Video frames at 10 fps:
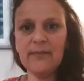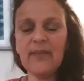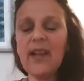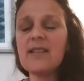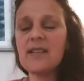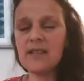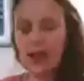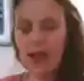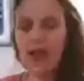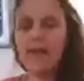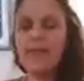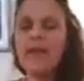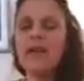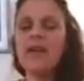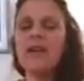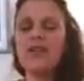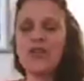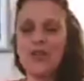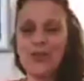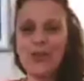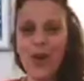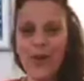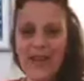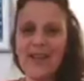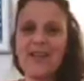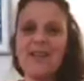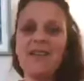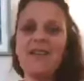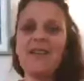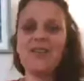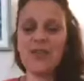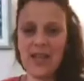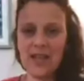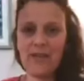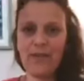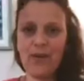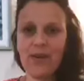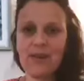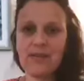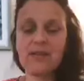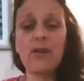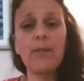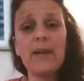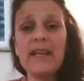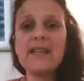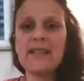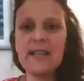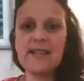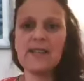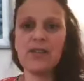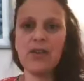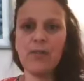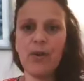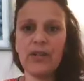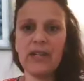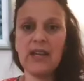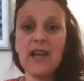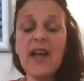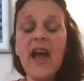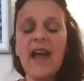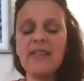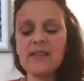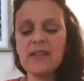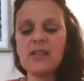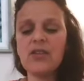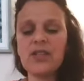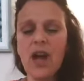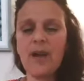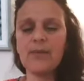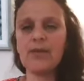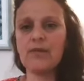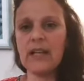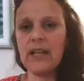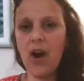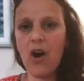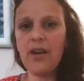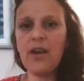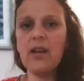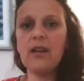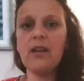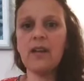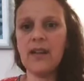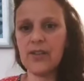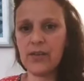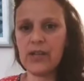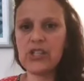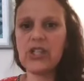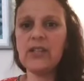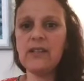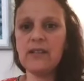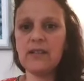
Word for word: It's a time to go in to the inner forest. So please listen to your body. And this is your time to really honor intuition